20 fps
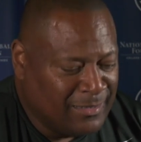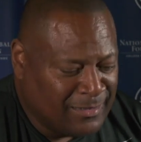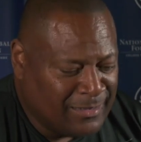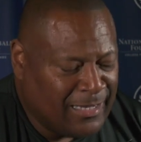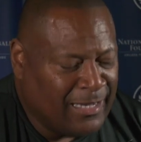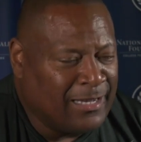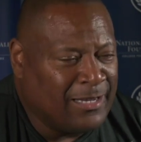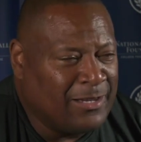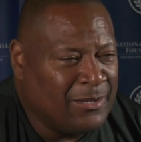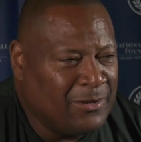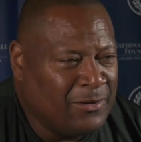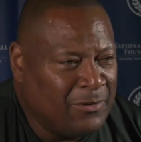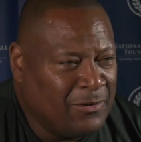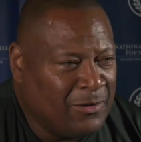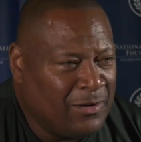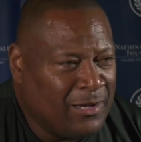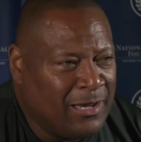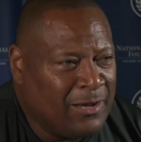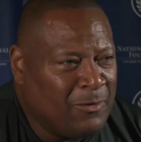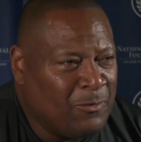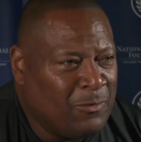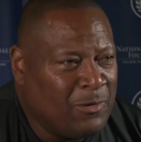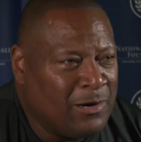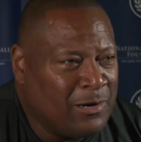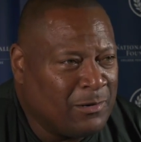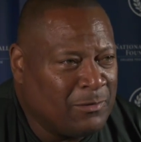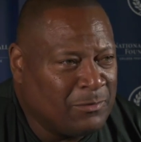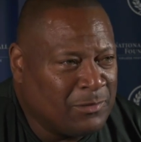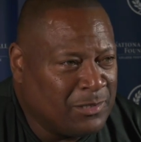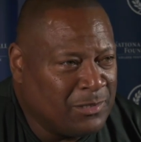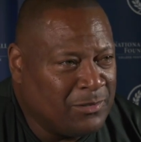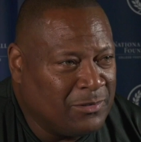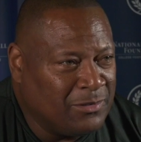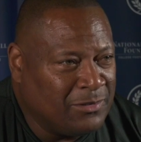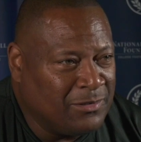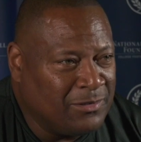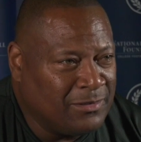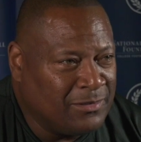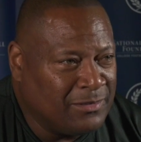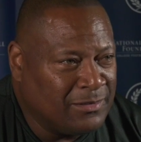Thank you and welcome to
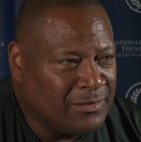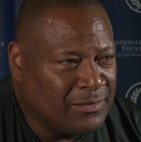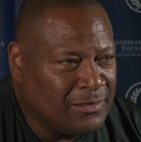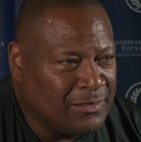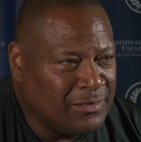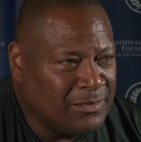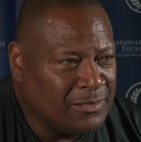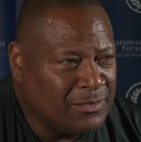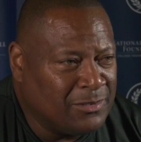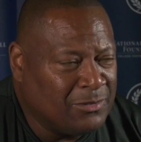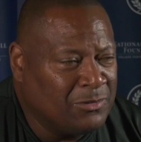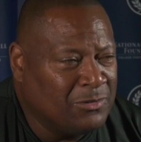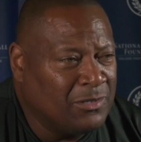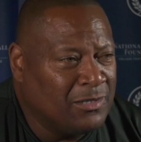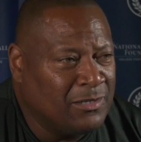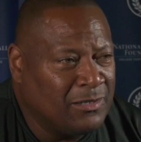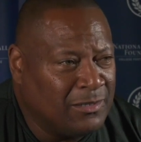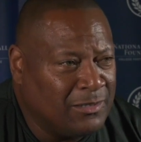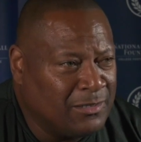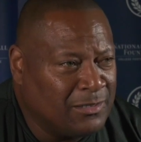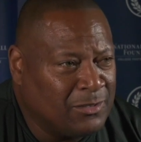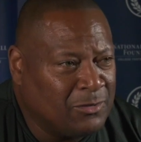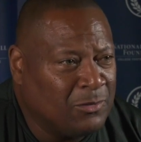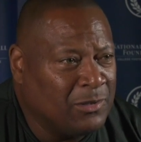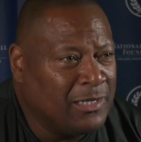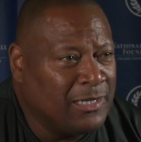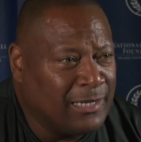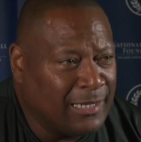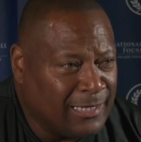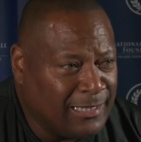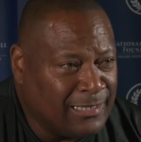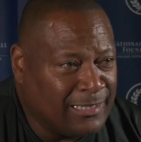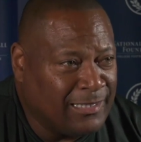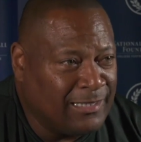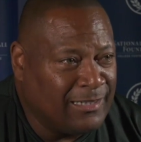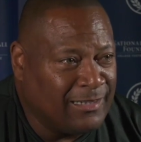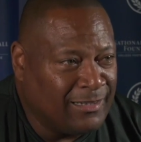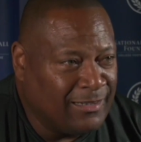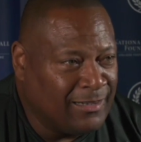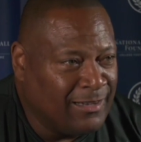
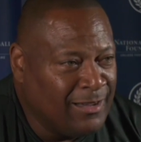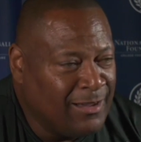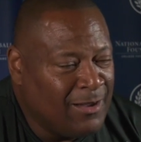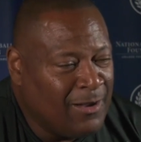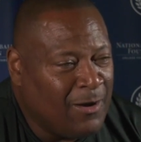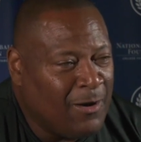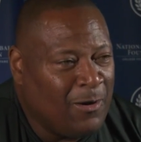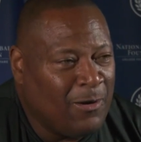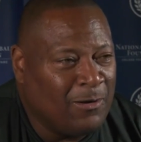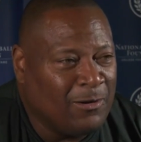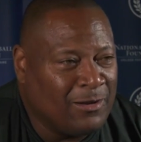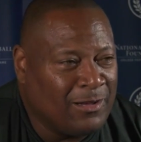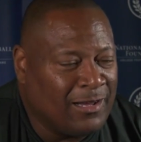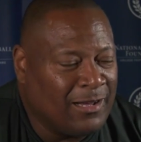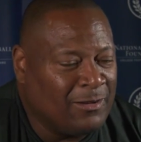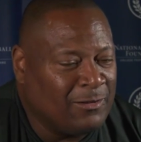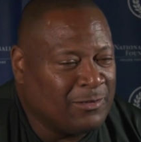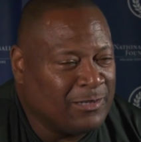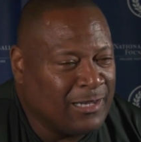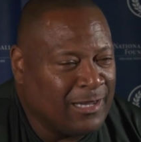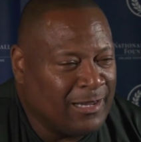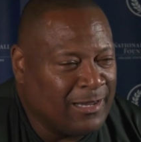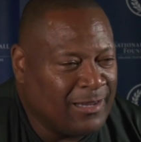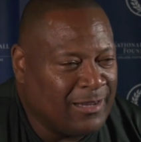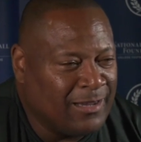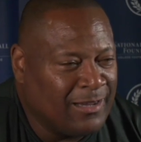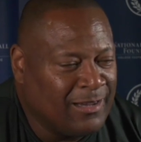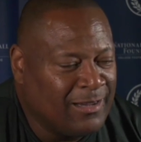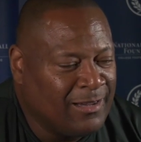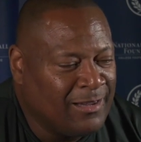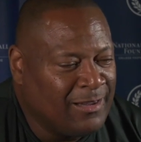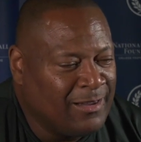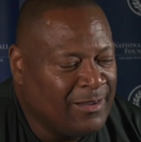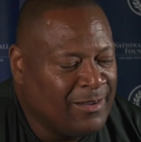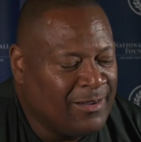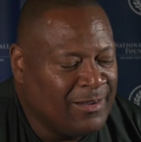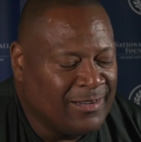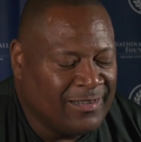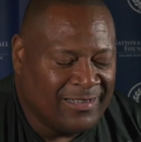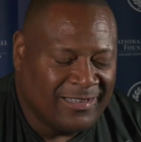2019 Hall of Fame. I was like,
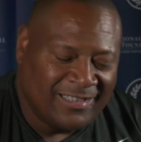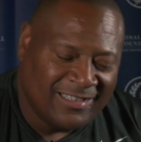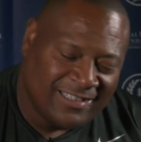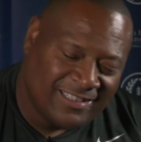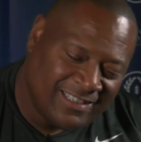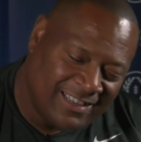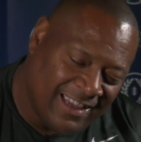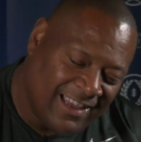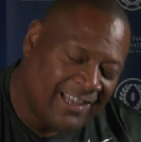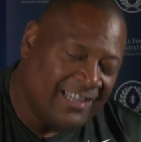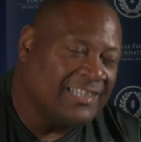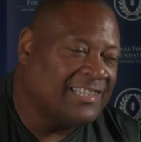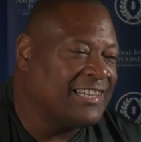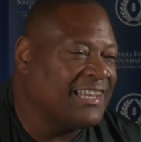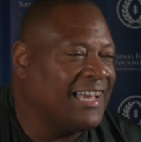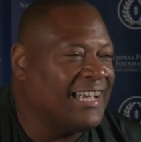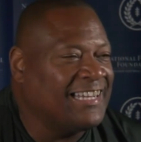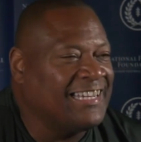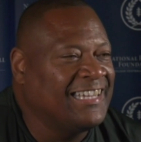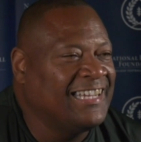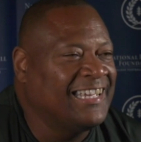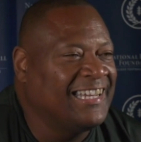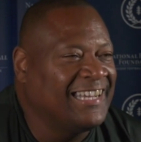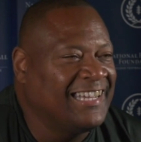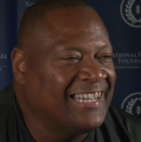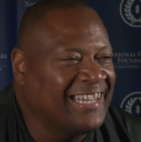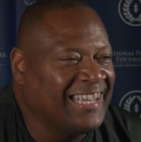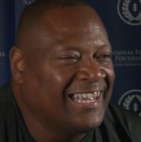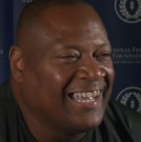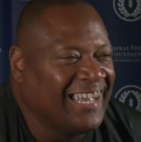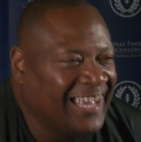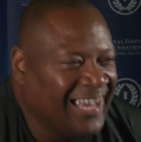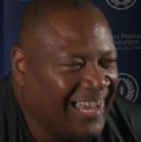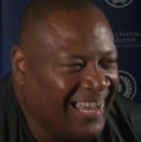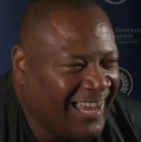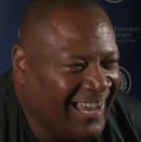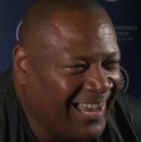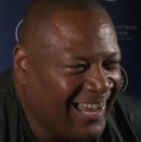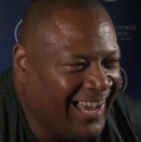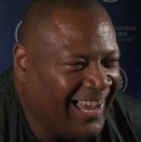yes, I did
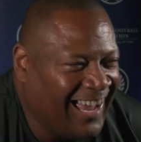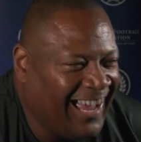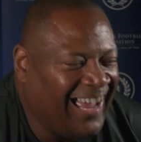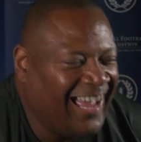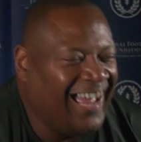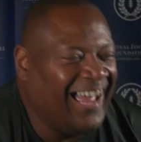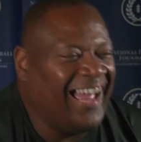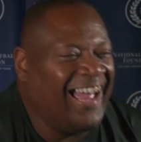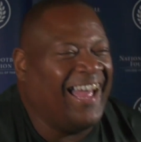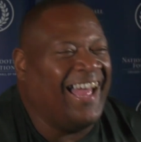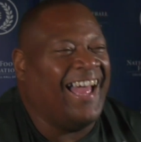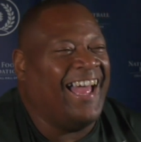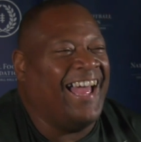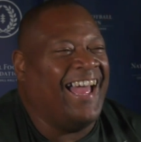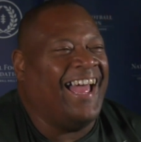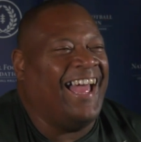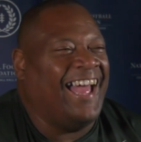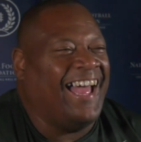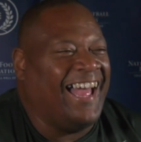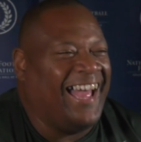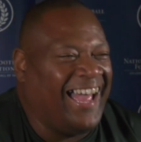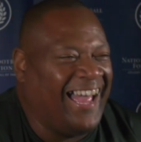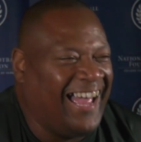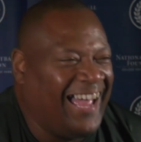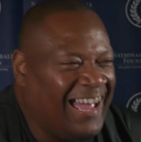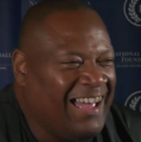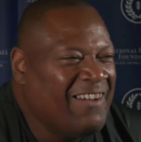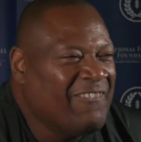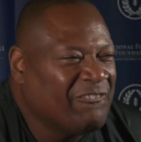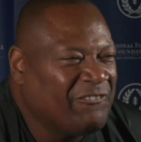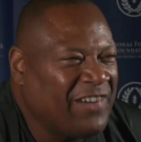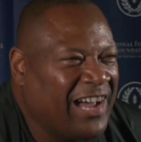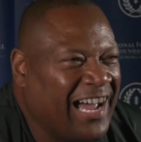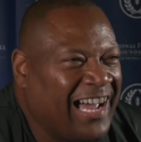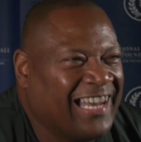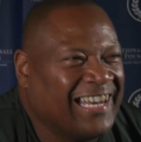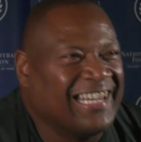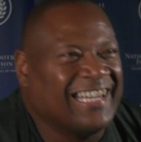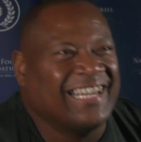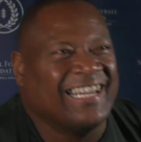it.
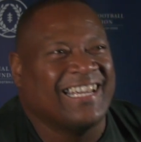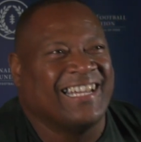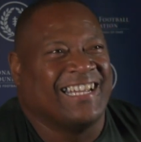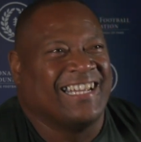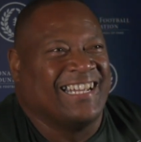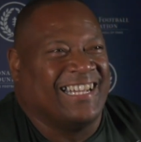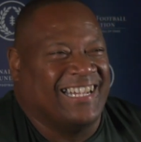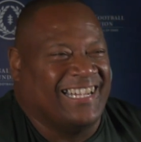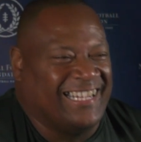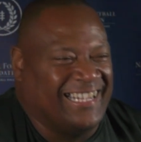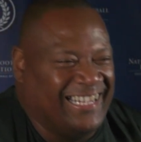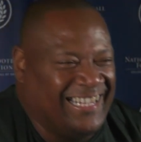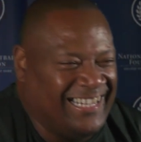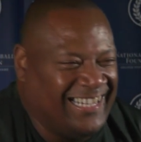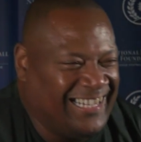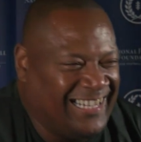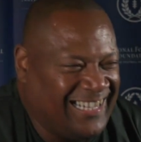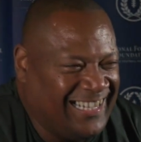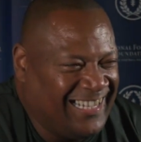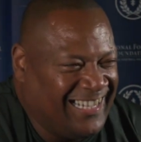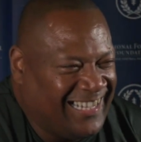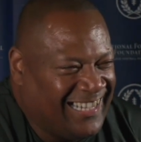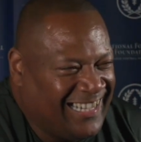Finally.